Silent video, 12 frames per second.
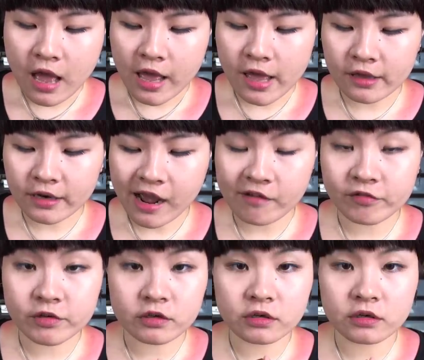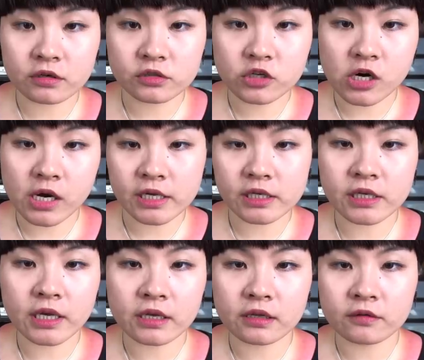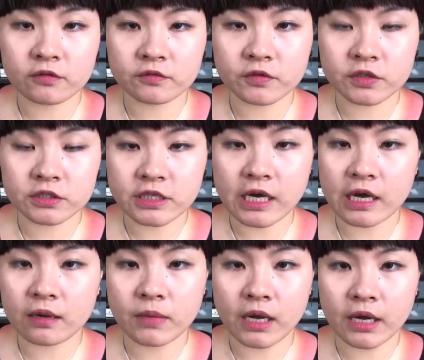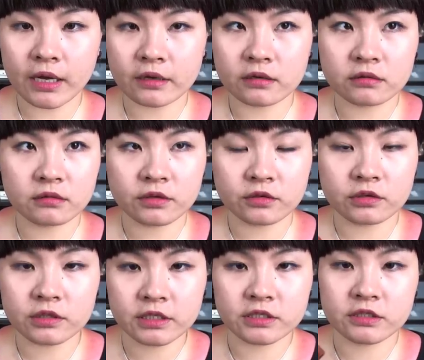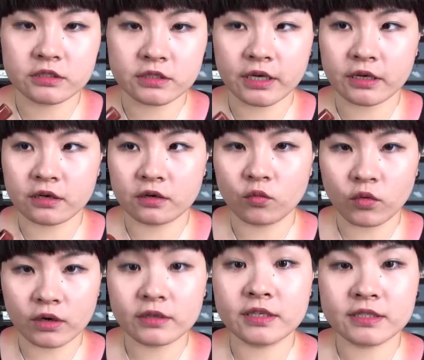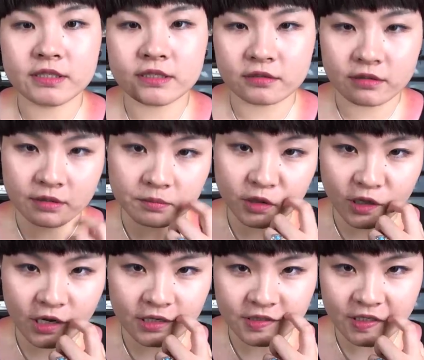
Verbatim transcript: and after trying it for the first time, I literally just like, what, this is lip gloss?